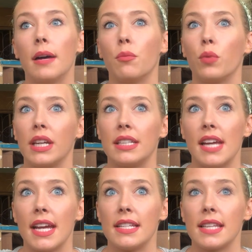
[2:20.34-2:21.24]

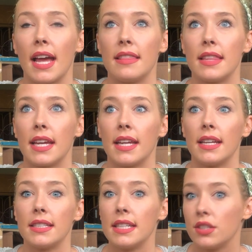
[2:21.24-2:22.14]
weekdays, and
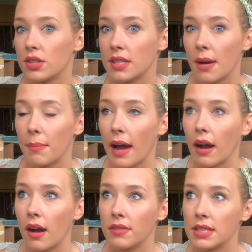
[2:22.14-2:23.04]
then teachers come back
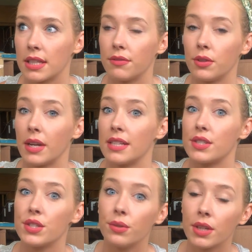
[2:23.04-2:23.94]
obviously a few days
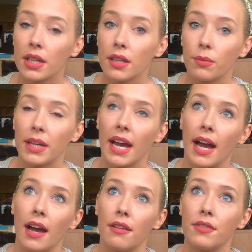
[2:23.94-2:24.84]
sooner. We
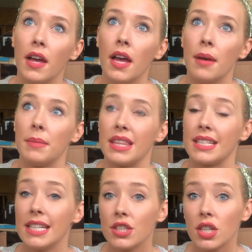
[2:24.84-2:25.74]
have Meet the
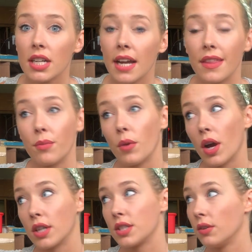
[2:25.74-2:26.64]
Teacher, and then
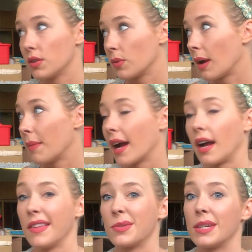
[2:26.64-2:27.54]
our students will come back
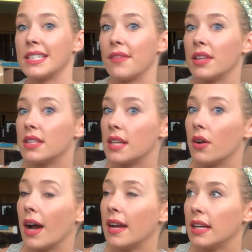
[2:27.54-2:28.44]
on the 27th. So
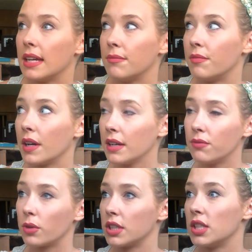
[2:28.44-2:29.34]
I am very
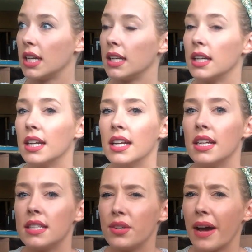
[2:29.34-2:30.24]
fortunate
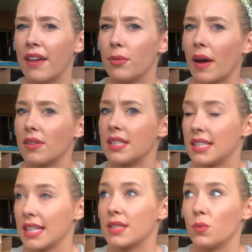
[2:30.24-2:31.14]
to have about
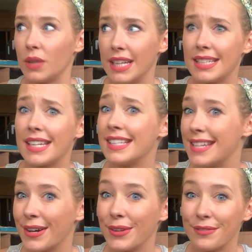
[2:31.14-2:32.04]
6 weeks
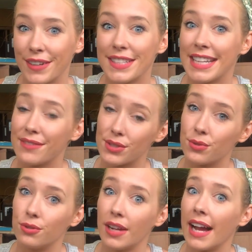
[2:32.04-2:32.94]
until the first day of
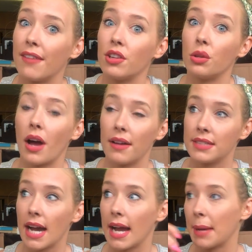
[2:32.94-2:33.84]
school. I have a lot of
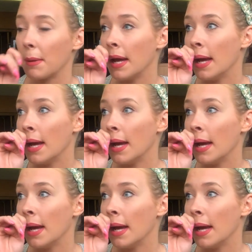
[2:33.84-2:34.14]
time,